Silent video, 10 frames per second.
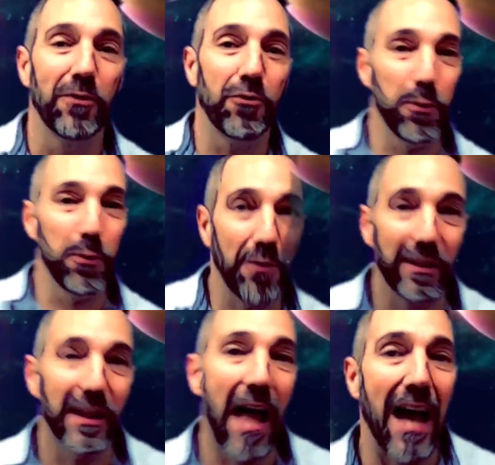truth,
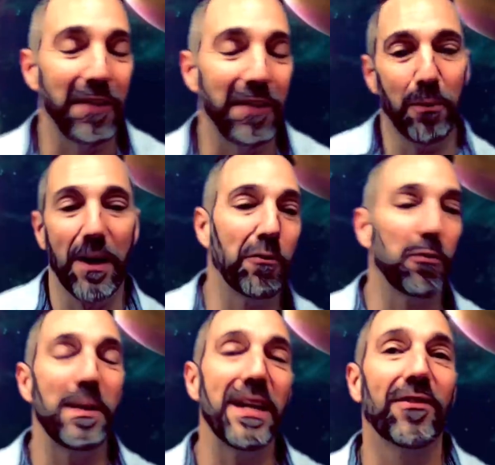lies, whatever's
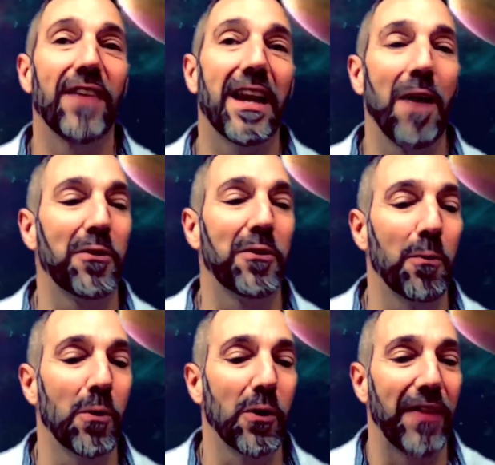being sent out into the
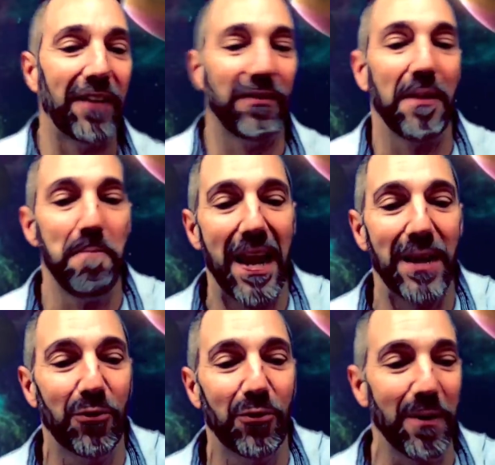world. That's the
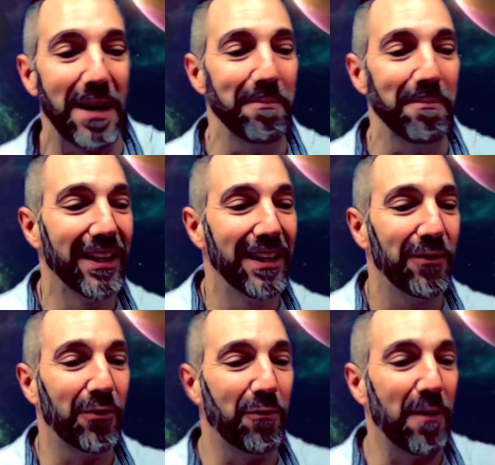mainstream.
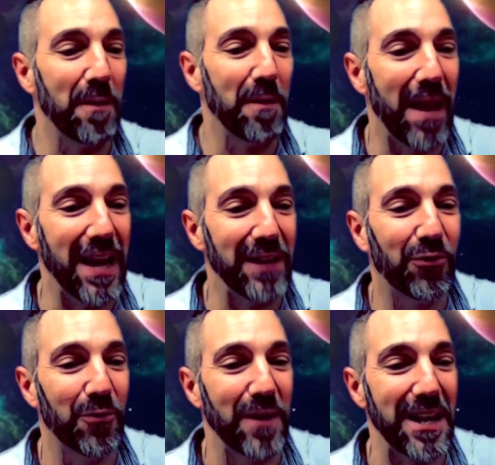So from the
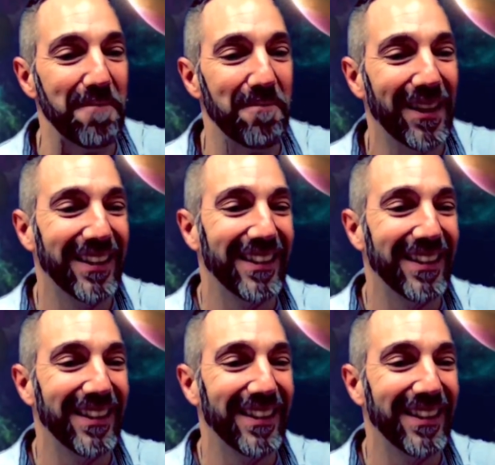mainstream